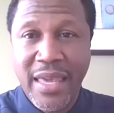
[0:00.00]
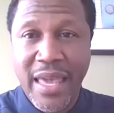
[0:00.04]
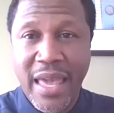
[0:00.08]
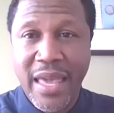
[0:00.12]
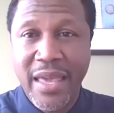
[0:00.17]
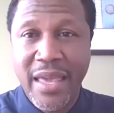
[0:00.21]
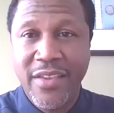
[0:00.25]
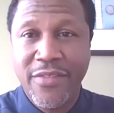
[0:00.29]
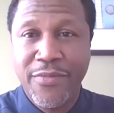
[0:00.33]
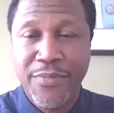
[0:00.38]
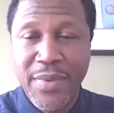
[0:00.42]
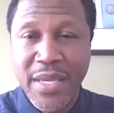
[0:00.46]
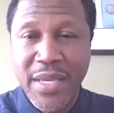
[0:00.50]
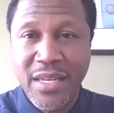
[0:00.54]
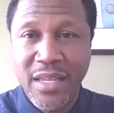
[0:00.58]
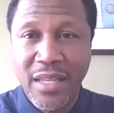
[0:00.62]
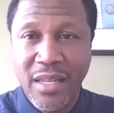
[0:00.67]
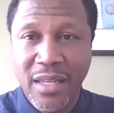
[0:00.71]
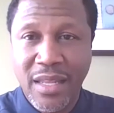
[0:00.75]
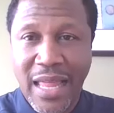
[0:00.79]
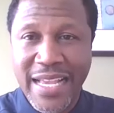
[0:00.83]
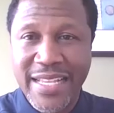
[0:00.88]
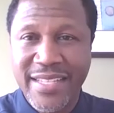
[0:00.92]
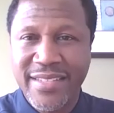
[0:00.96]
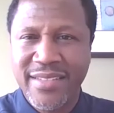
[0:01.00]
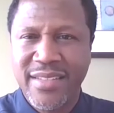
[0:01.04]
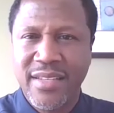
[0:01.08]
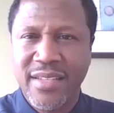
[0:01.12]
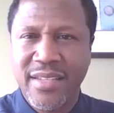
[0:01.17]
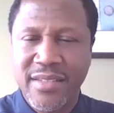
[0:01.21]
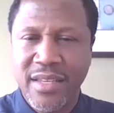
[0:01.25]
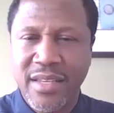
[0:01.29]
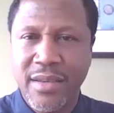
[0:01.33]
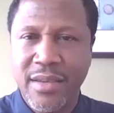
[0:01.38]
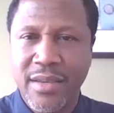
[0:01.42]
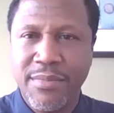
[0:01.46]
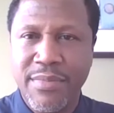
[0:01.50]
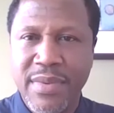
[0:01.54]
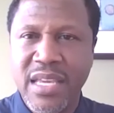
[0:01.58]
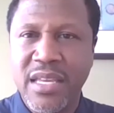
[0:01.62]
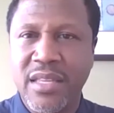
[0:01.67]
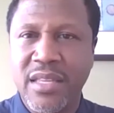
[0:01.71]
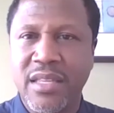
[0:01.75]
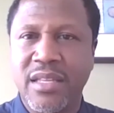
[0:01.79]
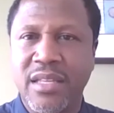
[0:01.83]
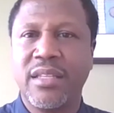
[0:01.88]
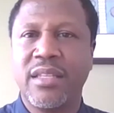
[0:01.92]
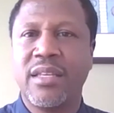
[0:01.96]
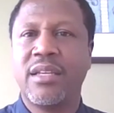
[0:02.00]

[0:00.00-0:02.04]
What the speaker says: gave me the license immediately.